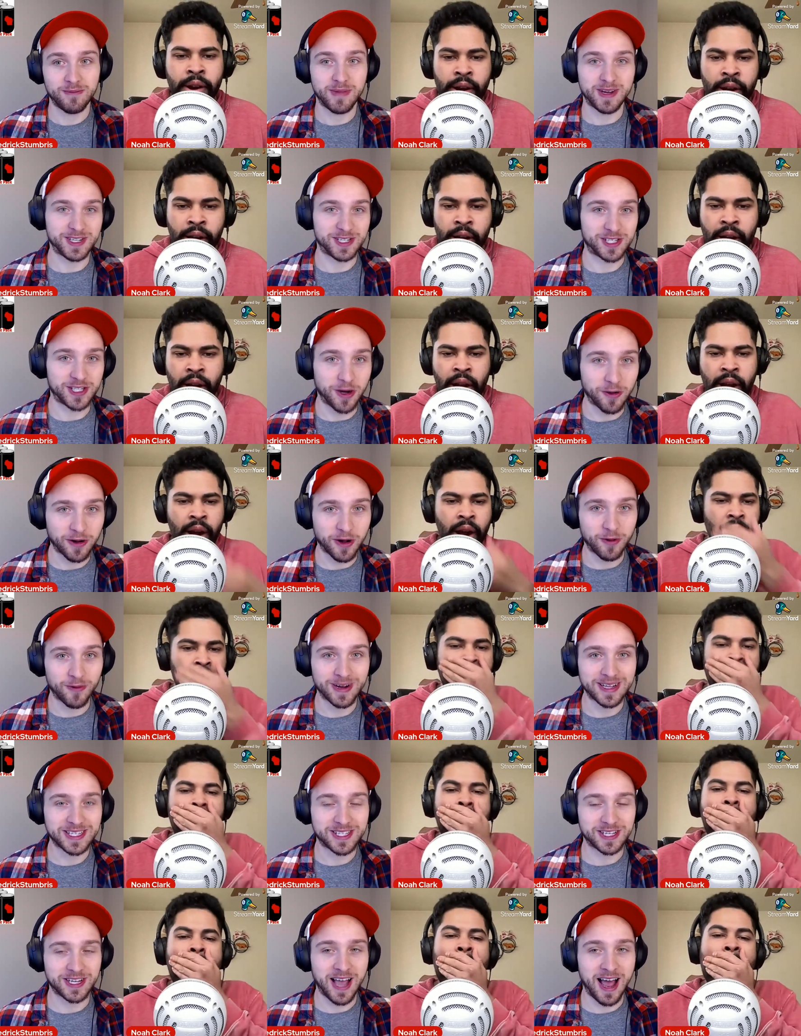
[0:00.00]
Speaker 1: Minnesota
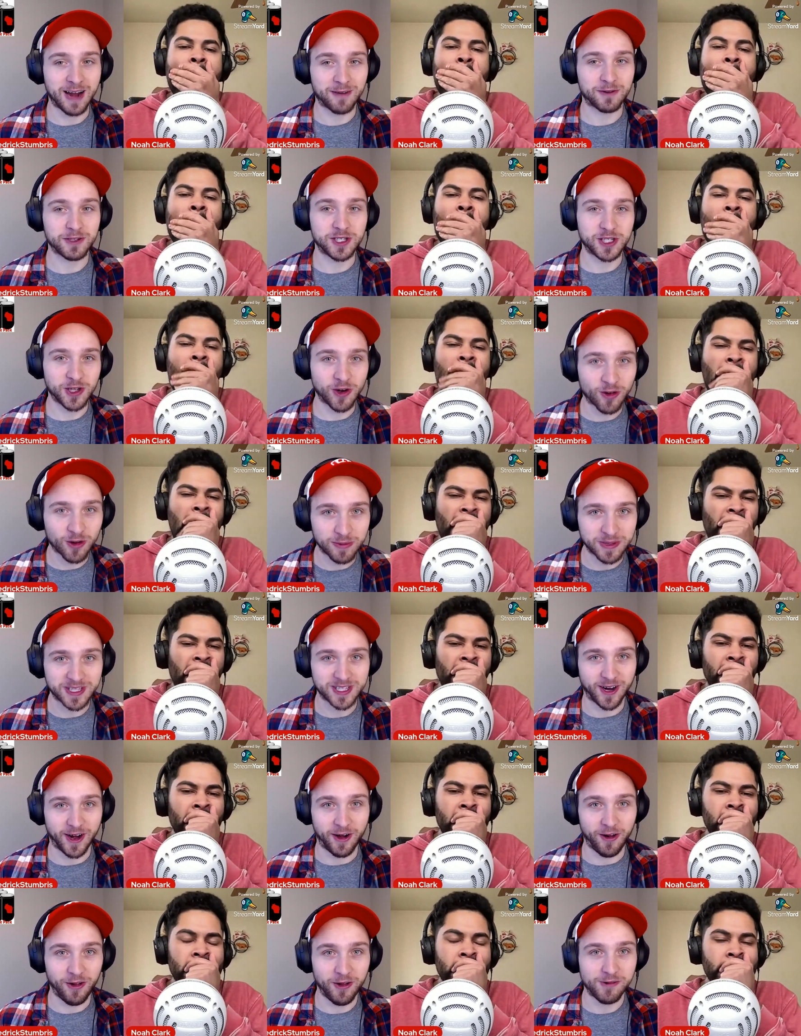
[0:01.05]
wins the conference tournament
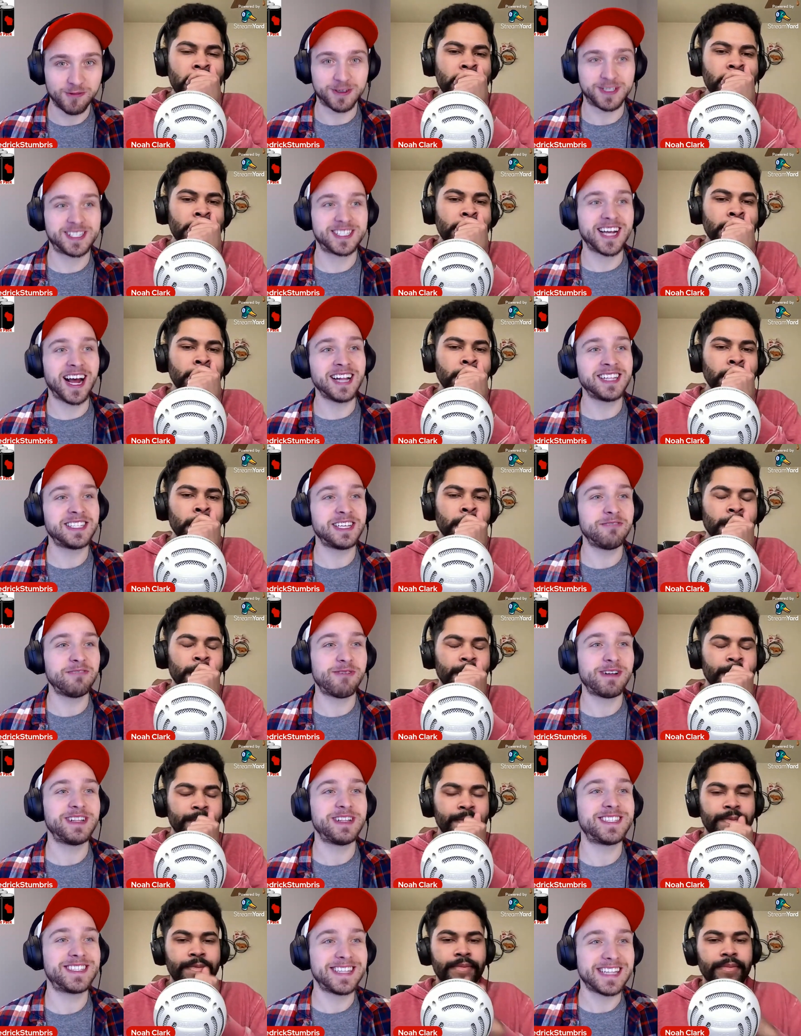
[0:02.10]
title. Wisconsin
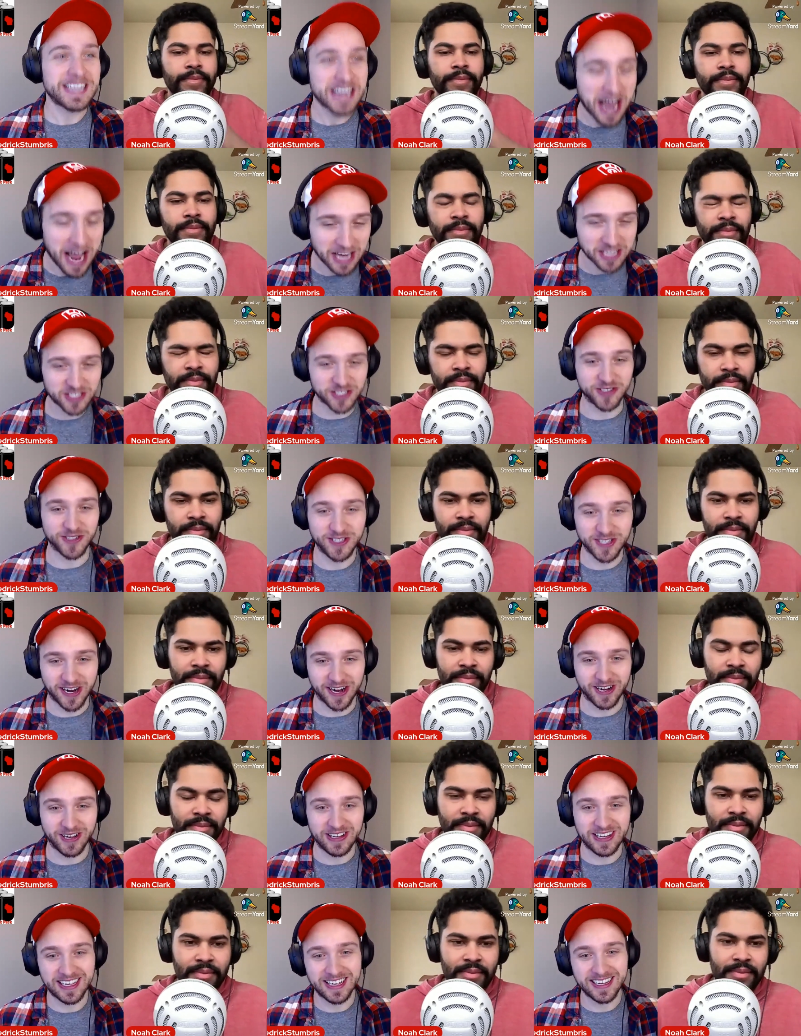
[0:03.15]
wins the national
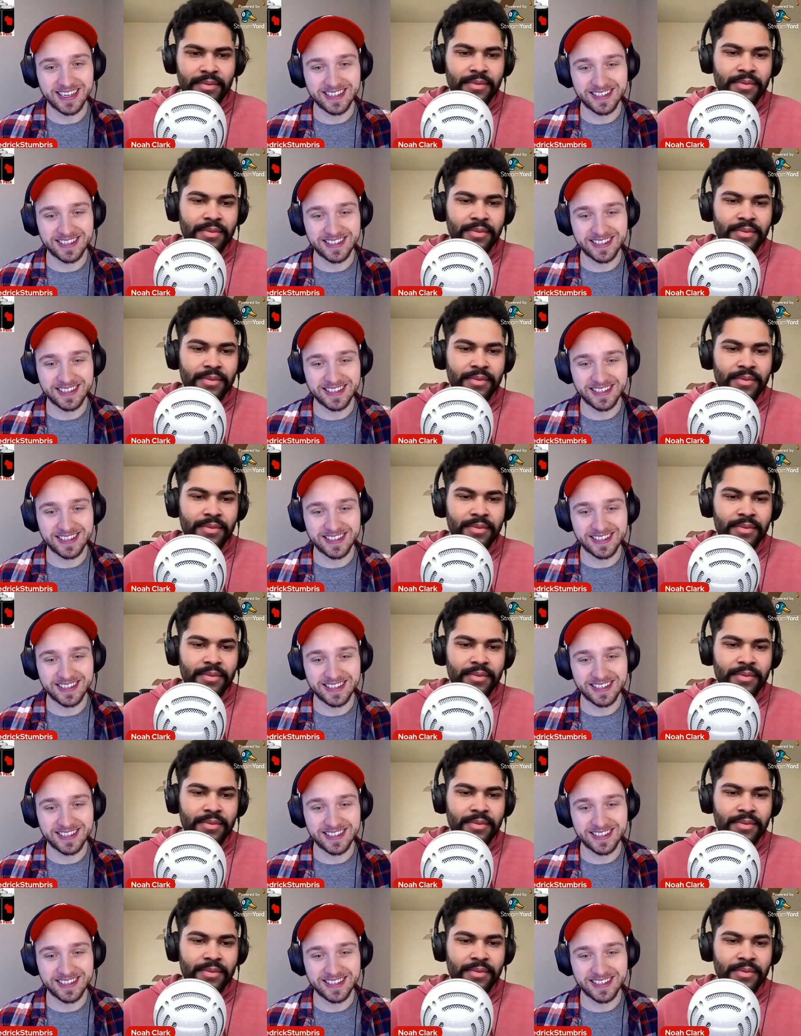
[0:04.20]
title.